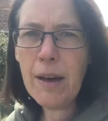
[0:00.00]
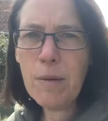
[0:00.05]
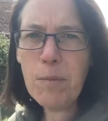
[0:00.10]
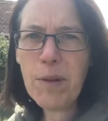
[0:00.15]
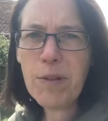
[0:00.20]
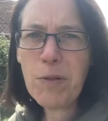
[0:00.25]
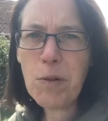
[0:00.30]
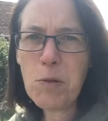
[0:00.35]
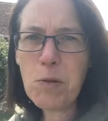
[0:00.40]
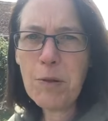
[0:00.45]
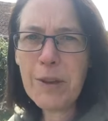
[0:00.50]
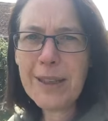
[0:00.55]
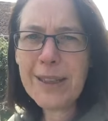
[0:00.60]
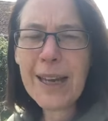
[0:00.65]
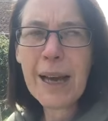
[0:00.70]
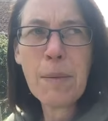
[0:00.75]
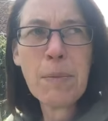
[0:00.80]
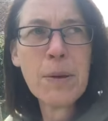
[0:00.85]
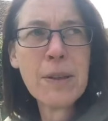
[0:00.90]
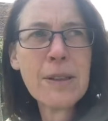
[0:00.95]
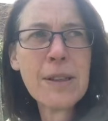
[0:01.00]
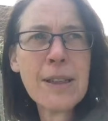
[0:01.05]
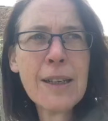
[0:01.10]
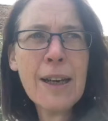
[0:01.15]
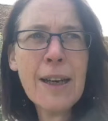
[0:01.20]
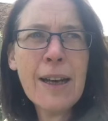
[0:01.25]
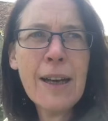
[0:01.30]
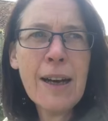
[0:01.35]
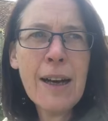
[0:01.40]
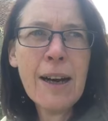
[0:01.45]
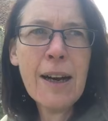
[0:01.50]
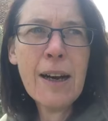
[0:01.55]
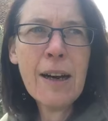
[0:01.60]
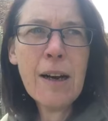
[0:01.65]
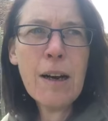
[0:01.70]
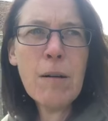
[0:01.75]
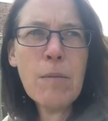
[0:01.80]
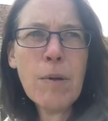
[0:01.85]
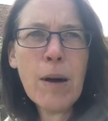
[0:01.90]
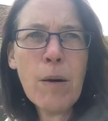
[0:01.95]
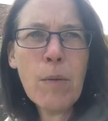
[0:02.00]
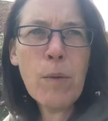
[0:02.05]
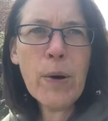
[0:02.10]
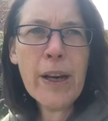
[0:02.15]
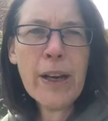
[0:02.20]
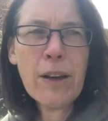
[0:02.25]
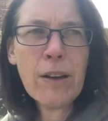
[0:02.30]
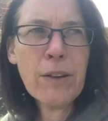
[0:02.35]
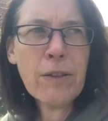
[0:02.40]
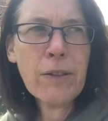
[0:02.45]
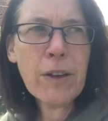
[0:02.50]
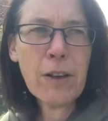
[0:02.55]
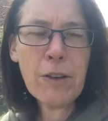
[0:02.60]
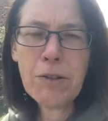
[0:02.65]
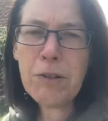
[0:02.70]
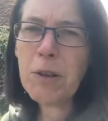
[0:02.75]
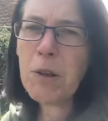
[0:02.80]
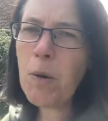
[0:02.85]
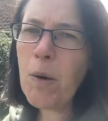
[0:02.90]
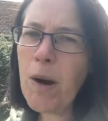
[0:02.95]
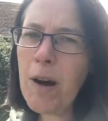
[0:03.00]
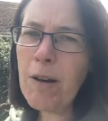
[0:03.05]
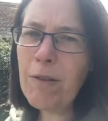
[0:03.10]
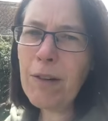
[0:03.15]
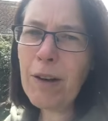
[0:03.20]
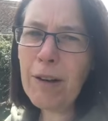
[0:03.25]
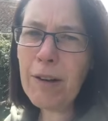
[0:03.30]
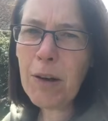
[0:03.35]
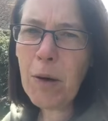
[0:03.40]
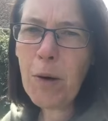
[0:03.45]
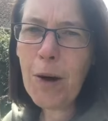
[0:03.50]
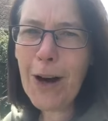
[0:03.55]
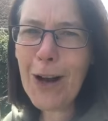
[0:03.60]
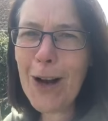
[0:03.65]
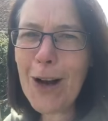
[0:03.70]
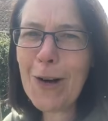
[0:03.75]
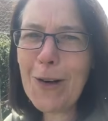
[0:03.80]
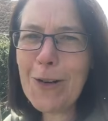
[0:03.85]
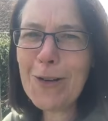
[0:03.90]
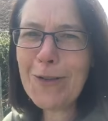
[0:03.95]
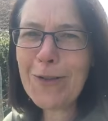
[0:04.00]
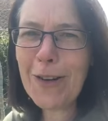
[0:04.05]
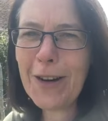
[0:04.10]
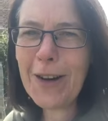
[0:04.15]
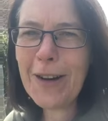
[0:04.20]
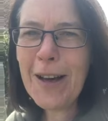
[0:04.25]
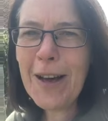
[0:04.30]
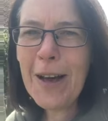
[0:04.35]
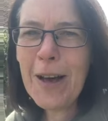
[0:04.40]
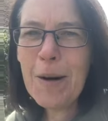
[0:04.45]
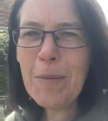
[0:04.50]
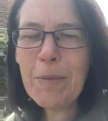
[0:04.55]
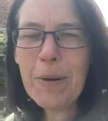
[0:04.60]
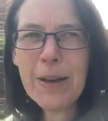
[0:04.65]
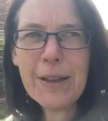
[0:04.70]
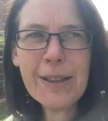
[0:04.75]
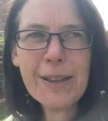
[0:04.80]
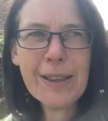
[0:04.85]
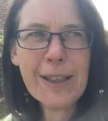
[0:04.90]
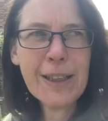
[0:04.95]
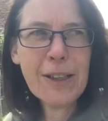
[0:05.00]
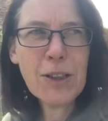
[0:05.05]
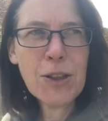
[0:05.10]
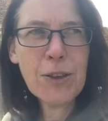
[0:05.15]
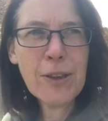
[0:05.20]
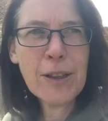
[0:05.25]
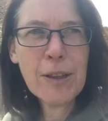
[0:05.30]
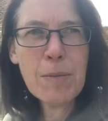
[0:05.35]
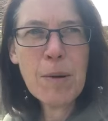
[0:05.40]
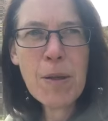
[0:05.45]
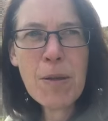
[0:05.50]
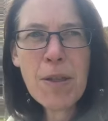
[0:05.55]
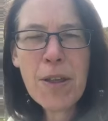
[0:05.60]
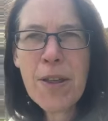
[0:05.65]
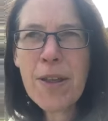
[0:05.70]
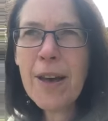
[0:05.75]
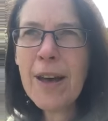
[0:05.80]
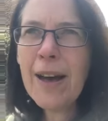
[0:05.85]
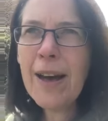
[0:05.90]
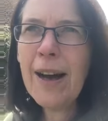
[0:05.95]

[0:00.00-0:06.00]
before all this happened, and we kind of go through quite a lot of bird seed during the month.